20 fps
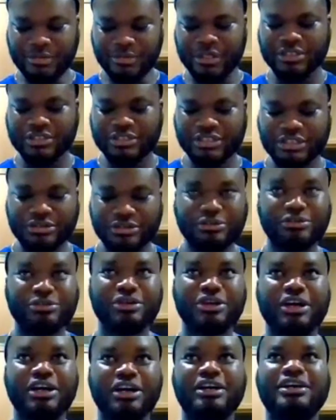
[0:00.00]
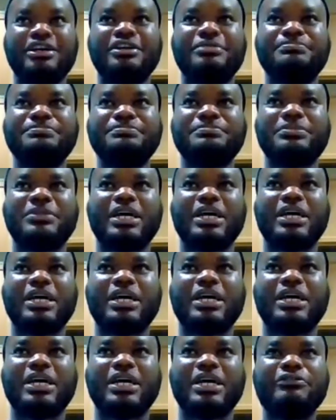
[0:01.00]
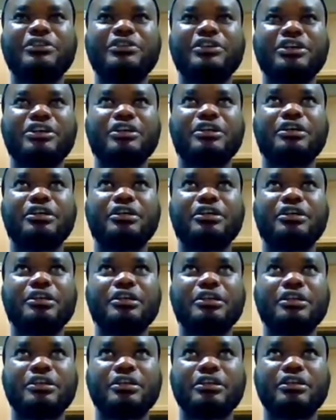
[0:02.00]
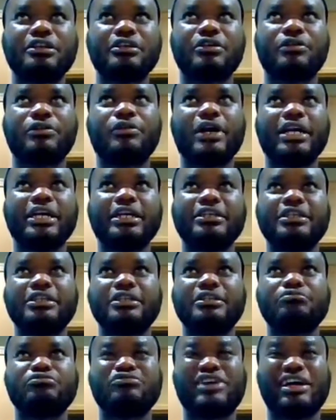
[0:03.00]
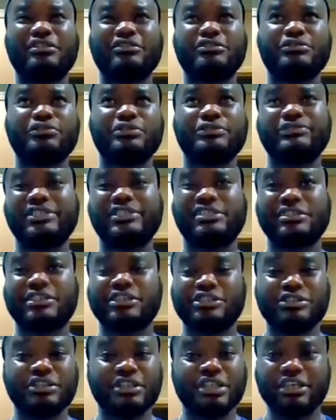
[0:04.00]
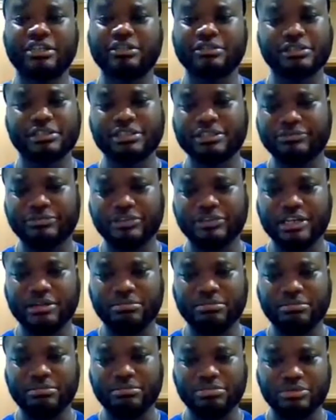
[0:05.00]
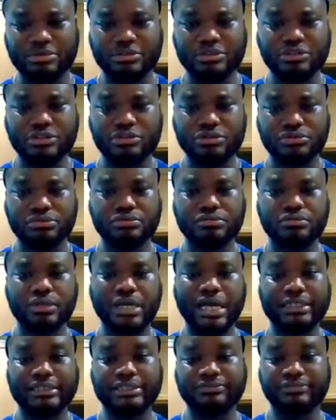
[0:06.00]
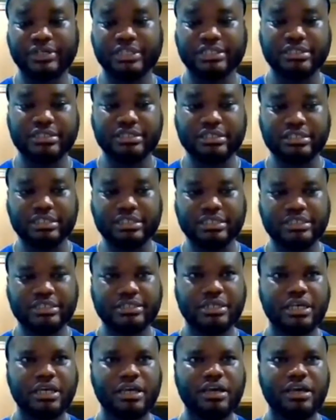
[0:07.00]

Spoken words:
So I have I don't know if it's a uniquely different approach to activating yeast.